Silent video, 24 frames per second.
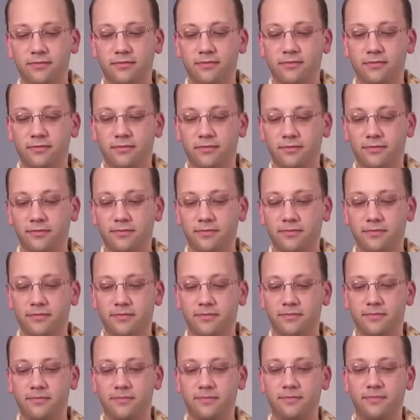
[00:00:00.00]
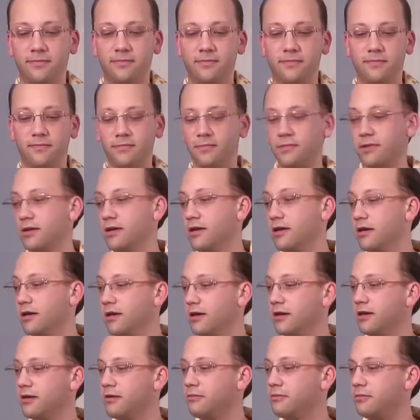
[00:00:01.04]
Put you in the Eiffel Tower?
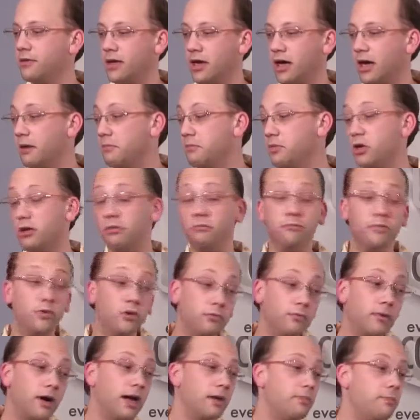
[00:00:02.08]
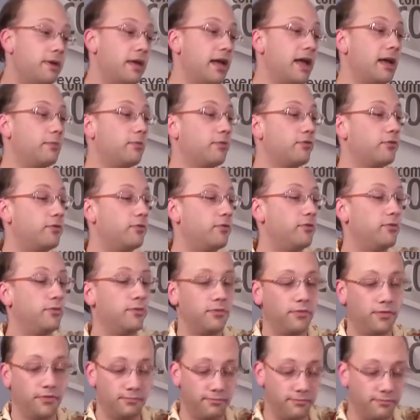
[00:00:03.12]
Uh, you might be able
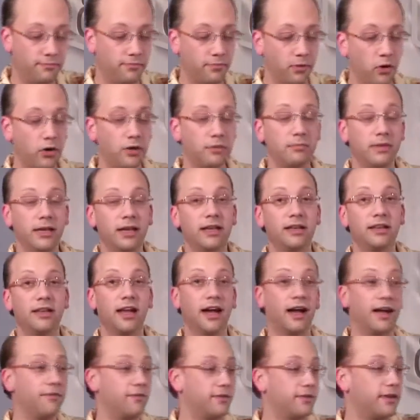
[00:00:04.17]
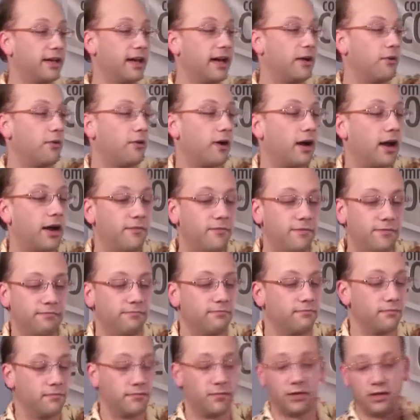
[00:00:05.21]
to put me in the Eiffel Tower. I've
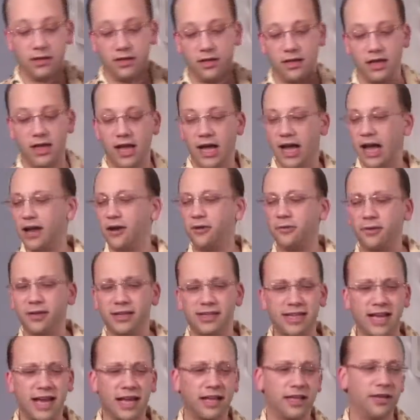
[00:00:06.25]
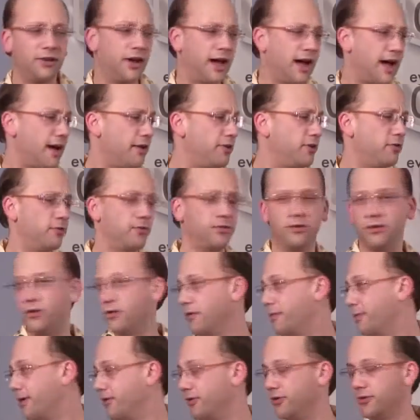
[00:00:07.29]
I don't exactly know how you go
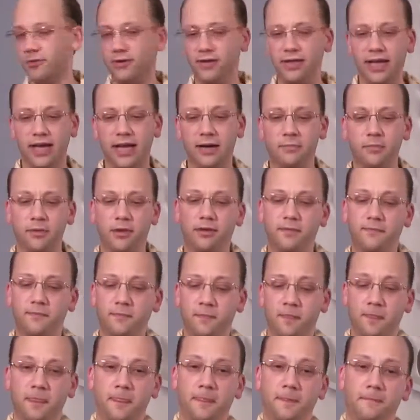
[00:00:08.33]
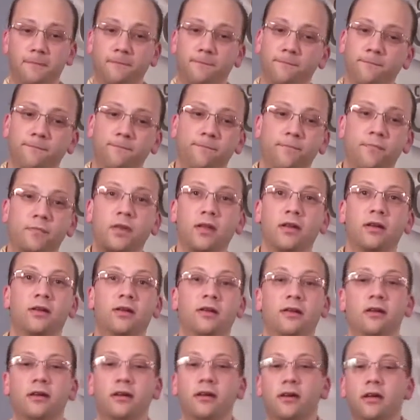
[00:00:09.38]
about doing that, but you said anything.
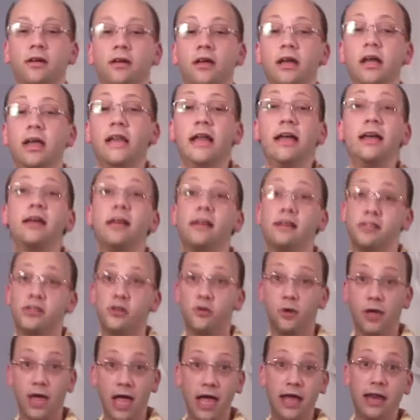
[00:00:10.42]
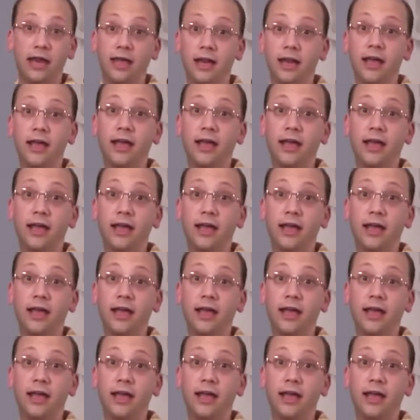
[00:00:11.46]
It is. You can. It